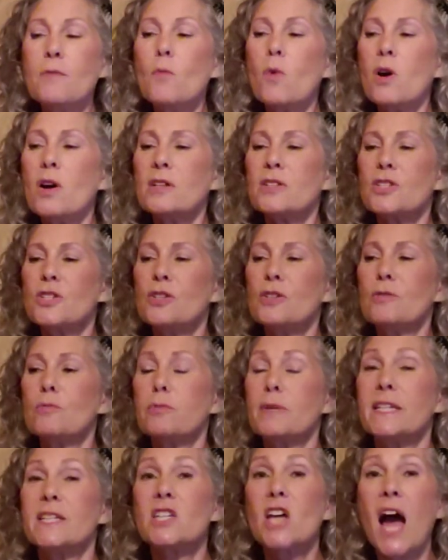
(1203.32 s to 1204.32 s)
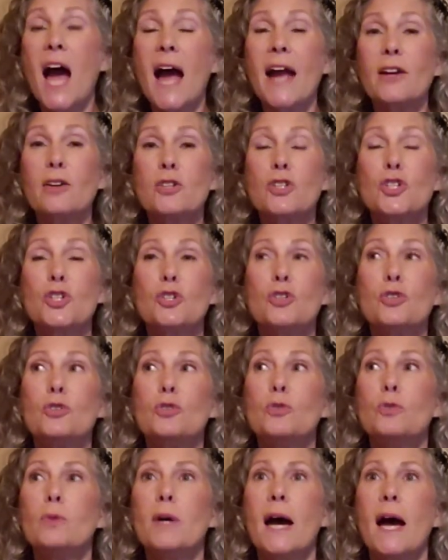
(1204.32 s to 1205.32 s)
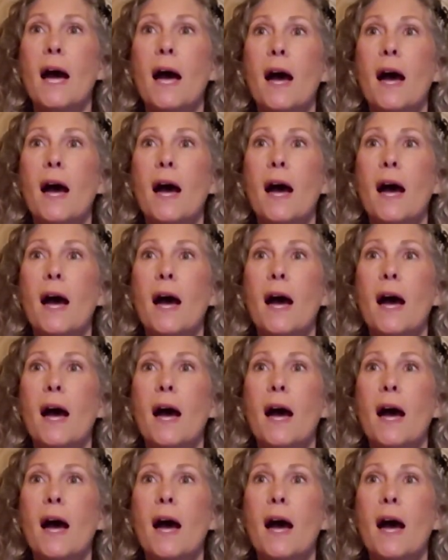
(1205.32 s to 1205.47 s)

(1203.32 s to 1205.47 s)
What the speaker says: want to retire to